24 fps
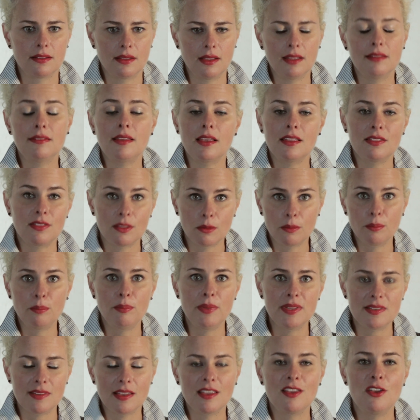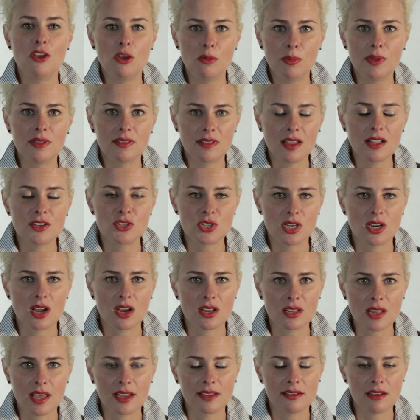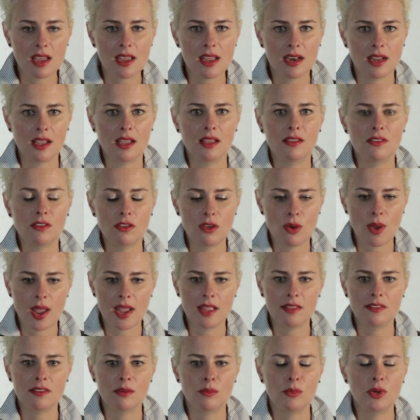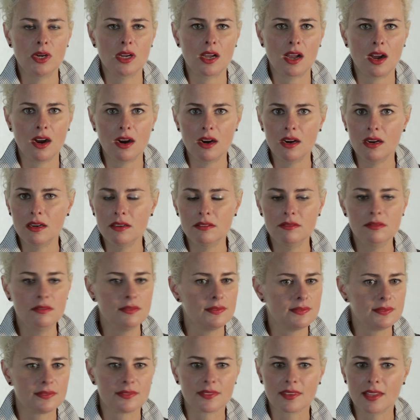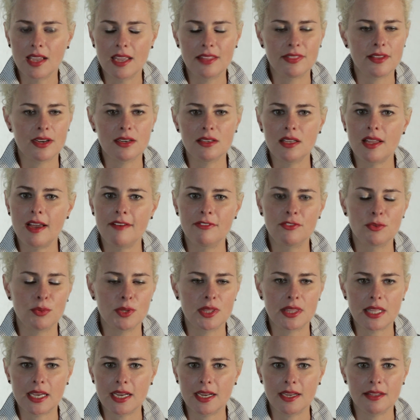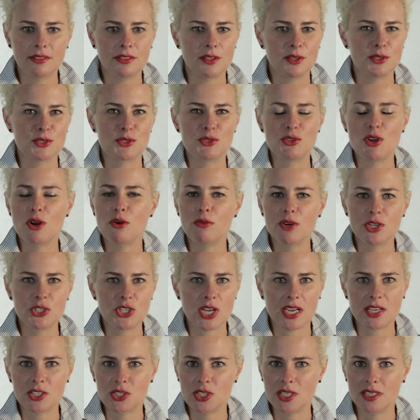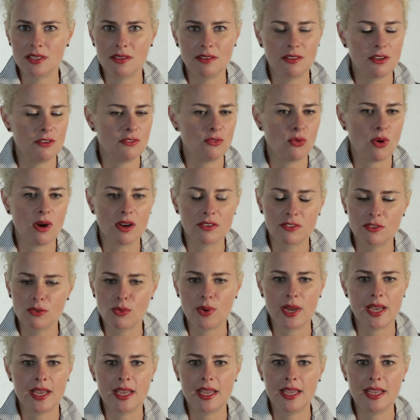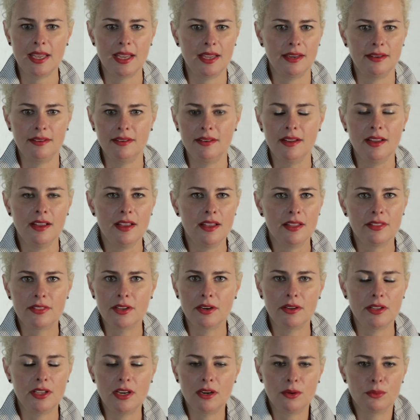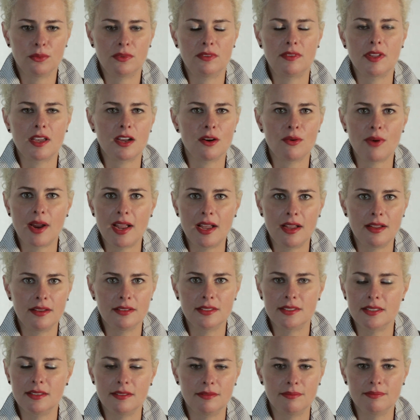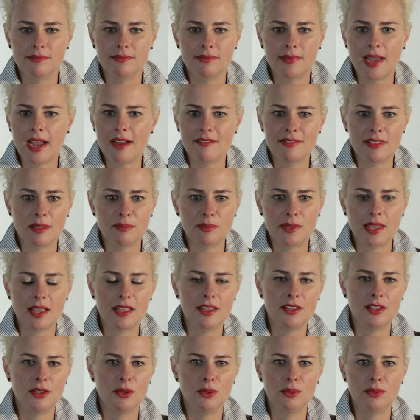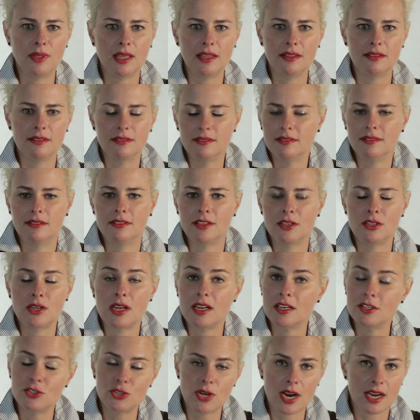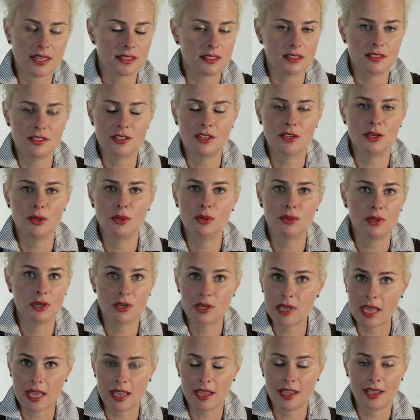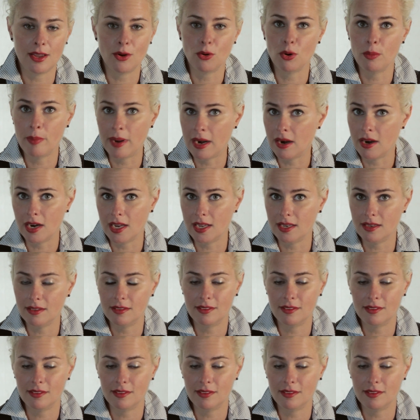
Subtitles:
It's like the missing human touch in online dating. So you hand someone a card and they're left with that. There's no rejection. You've walked away and you don't stick around to have them tell you that they're not attracted to you, they're gay or married.